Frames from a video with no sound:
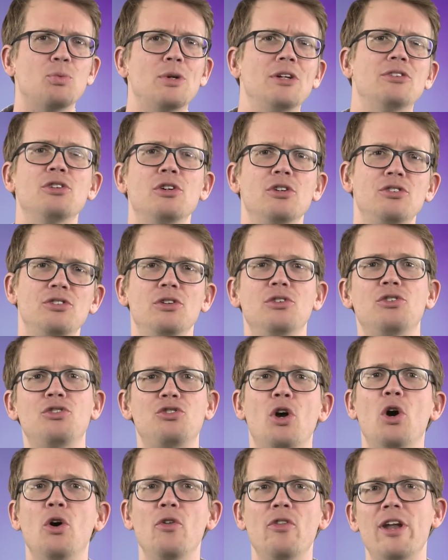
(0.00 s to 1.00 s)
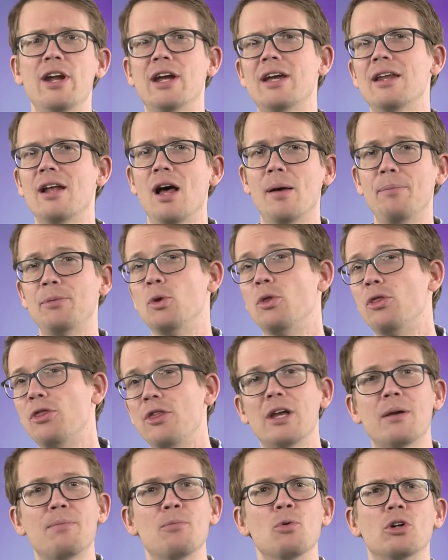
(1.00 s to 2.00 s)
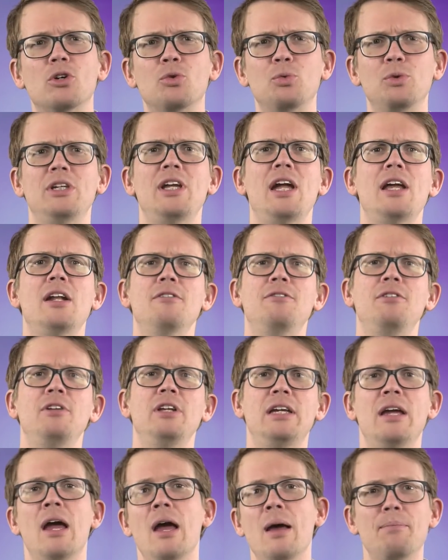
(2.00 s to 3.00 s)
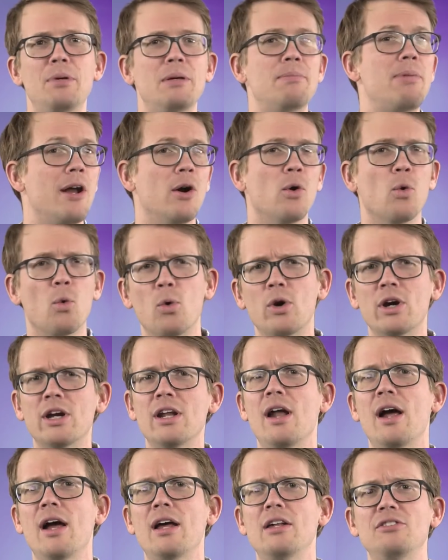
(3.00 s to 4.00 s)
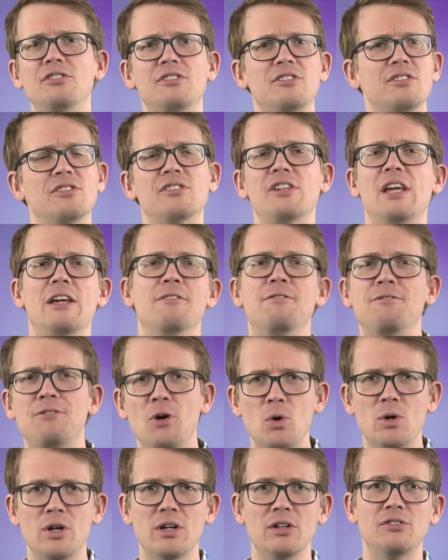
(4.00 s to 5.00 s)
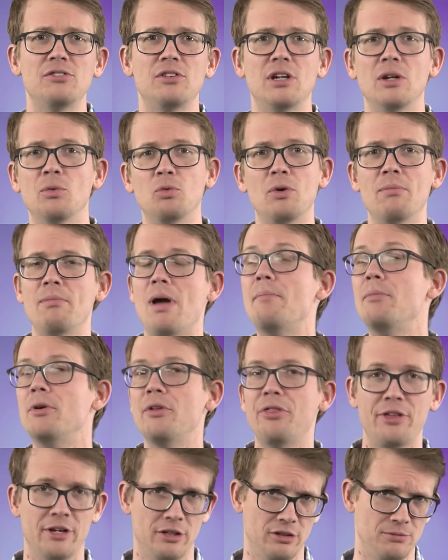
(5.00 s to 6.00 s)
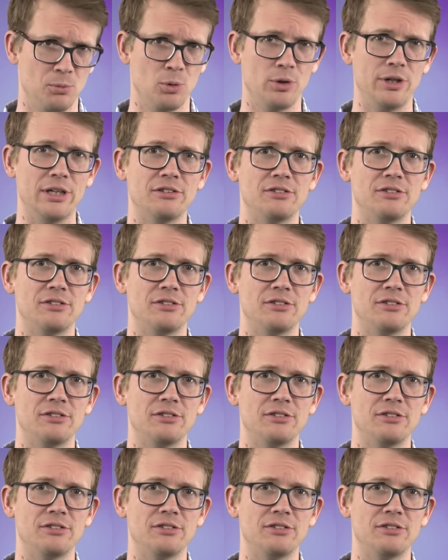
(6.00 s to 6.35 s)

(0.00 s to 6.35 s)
Research has shown that it can help you think more creatively, be better organized, stay focused, and remember things more